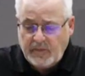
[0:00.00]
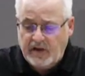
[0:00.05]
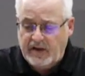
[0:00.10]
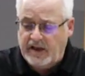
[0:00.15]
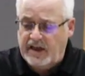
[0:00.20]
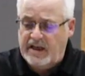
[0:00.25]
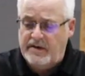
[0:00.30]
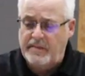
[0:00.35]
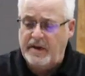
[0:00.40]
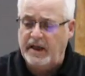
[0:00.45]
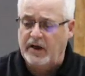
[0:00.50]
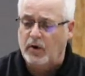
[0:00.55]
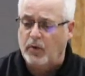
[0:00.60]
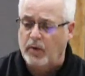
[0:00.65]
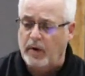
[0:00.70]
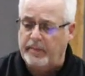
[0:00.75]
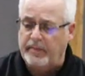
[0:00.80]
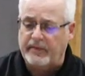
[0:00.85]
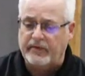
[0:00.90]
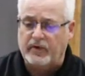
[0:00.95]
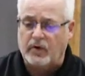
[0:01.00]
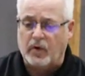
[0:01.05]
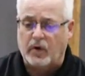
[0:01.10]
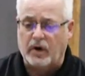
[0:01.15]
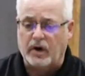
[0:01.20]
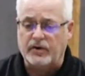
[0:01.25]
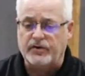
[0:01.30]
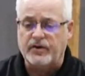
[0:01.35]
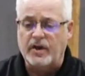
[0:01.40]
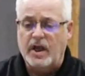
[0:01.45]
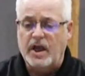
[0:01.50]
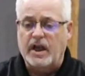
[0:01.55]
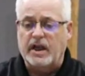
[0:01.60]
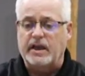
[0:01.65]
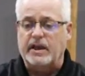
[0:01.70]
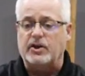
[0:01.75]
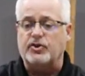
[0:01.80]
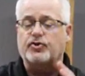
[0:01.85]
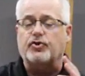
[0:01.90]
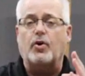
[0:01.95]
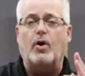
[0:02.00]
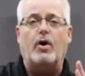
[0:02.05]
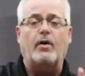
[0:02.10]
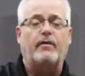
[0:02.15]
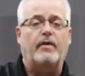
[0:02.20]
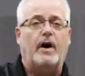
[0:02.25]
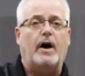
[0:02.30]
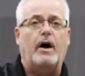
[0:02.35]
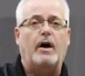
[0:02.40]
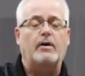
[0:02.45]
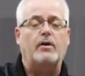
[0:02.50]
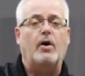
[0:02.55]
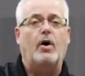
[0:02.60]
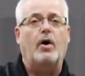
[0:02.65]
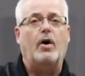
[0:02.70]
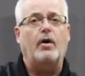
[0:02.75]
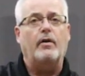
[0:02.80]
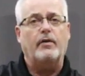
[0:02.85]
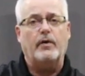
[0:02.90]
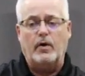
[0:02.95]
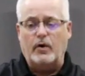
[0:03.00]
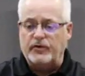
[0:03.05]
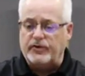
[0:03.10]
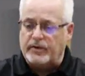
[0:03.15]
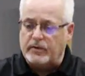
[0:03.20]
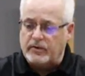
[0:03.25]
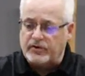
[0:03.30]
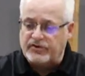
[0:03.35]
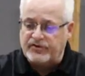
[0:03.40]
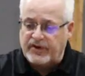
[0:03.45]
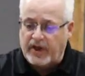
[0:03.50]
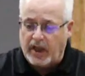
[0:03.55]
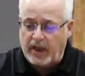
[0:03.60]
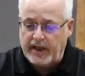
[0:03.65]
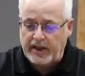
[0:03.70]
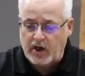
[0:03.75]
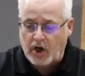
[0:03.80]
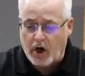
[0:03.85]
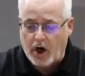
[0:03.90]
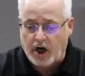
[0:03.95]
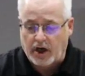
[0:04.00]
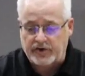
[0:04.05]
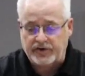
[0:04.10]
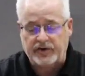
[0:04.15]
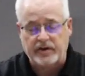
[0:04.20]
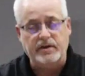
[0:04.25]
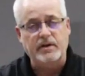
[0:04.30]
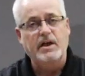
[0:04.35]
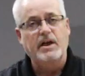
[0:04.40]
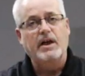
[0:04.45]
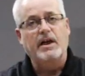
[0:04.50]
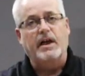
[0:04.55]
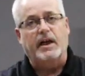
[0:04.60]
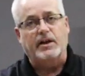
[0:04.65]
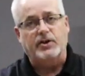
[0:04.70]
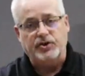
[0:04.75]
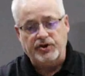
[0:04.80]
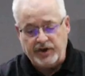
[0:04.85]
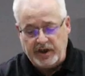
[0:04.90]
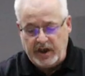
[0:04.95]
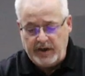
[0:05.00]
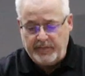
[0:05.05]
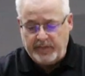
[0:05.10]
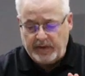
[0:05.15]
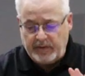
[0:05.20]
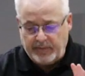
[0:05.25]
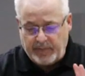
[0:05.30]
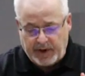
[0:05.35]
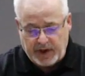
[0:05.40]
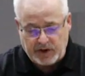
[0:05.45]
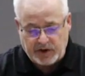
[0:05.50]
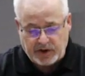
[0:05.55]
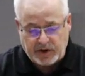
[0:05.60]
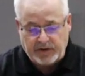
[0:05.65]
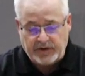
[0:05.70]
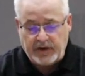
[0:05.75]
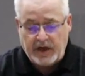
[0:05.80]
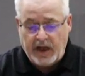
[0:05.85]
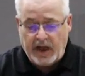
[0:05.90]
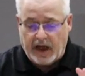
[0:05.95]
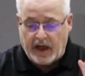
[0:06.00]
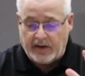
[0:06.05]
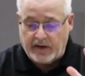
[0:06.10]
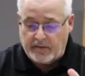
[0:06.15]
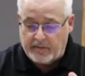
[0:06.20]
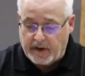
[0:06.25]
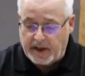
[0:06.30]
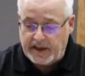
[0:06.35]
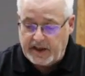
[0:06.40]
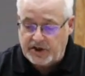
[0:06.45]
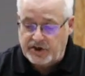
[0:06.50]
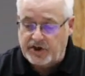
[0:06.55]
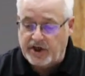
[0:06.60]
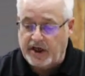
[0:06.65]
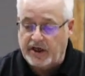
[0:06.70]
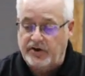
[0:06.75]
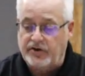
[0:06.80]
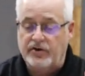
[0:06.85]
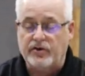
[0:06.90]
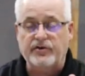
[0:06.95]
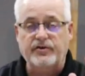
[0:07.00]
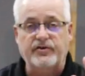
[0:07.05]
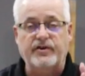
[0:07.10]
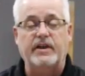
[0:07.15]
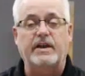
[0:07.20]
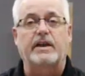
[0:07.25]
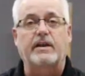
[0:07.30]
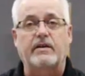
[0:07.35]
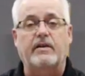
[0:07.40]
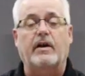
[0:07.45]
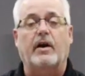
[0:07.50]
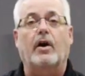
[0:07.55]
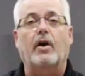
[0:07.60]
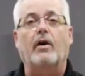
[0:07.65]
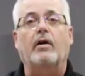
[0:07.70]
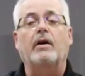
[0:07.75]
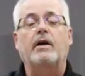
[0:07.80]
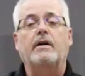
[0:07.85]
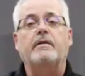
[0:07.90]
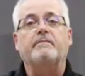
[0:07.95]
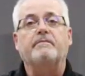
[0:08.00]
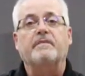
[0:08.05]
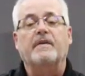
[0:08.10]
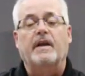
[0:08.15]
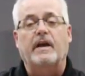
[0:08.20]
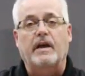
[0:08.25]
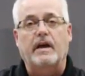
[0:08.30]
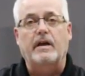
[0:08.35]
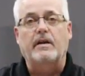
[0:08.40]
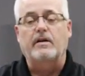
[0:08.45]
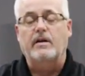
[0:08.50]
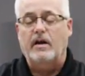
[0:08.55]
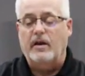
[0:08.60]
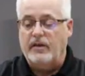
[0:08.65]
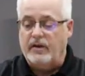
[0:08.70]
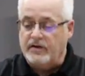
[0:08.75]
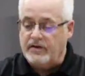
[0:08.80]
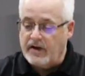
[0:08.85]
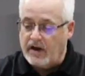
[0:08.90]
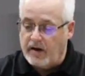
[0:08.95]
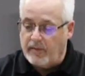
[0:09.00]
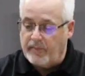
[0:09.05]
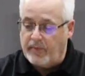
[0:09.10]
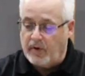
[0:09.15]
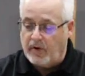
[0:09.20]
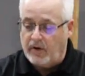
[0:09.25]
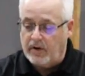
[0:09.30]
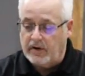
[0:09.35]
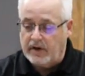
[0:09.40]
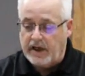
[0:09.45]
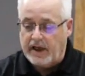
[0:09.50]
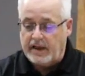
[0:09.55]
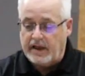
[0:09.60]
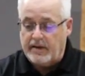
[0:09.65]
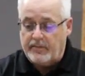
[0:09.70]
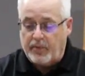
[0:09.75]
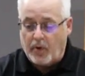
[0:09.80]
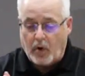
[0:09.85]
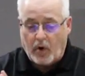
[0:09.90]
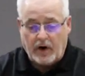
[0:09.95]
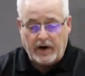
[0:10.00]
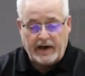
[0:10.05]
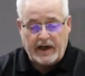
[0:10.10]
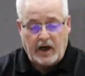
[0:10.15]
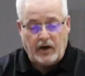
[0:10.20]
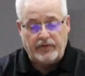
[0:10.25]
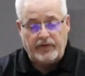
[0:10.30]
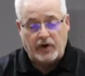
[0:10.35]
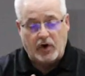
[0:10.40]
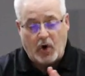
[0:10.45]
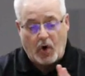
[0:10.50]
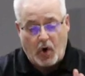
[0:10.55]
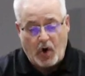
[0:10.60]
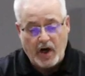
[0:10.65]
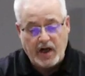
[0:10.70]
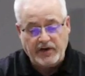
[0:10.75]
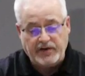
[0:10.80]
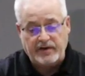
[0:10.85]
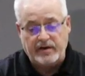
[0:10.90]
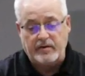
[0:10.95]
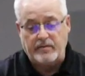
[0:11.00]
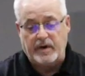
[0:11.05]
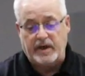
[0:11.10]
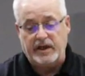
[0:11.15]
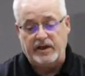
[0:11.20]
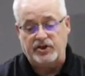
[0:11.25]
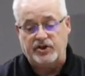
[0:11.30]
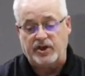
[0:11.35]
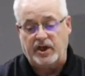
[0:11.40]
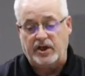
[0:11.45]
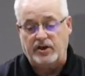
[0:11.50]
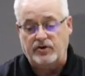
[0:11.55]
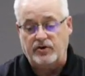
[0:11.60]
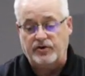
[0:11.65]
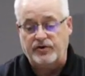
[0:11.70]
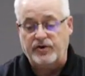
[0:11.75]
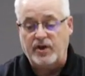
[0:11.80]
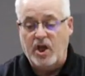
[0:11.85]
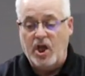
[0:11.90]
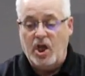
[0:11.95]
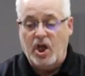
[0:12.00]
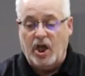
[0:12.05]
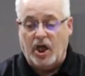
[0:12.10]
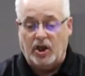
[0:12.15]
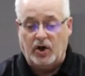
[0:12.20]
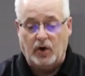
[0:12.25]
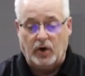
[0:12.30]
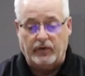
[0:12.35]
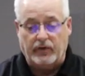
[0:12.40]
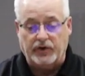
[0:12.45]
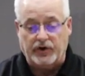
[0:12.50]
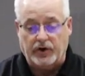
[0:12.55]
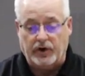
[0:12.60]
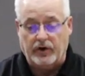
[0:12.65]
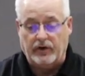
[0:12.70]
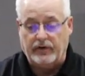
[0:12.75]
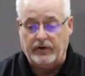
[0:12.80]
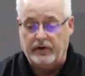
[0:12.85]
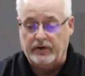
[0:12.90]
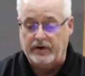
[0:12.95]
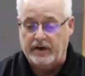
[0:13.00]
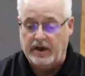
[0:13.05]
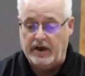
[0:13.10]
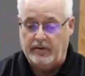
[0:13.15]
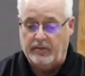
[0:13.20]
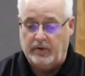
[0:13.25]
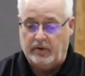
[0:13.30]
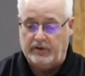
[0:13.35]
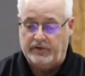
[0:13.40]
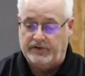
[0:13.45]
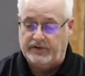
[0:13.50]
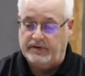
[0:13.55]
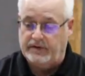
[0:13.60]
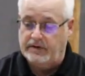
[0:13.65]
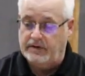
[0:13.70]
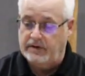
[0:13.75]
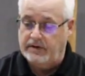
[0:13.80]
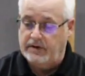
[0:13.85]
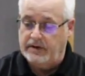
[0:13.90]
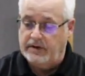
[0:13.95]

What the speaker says: that he made a whip of cords and he drove out all those that were selling oxen and sheep and pigeons and the money changers sitting there in the temple. And he poured out the coins of the money changers and overturned their tables.